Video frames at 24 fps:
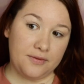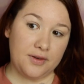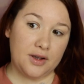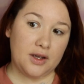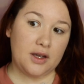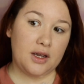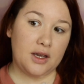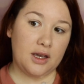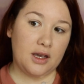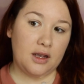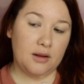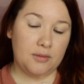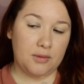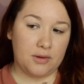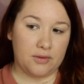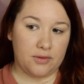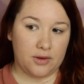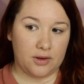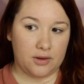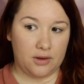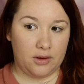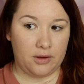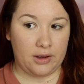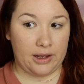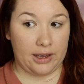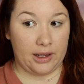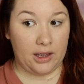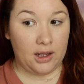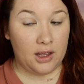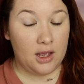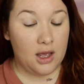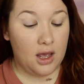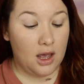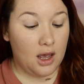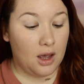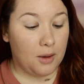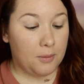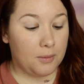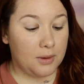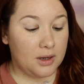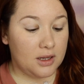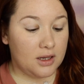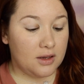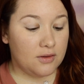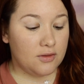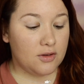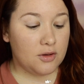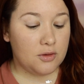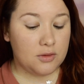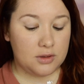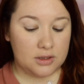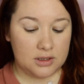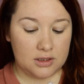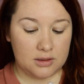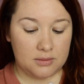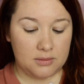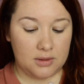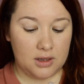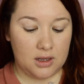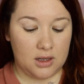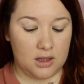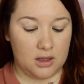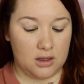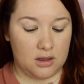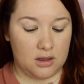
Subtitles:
Fucking camera. Okay, I'm gonna give you some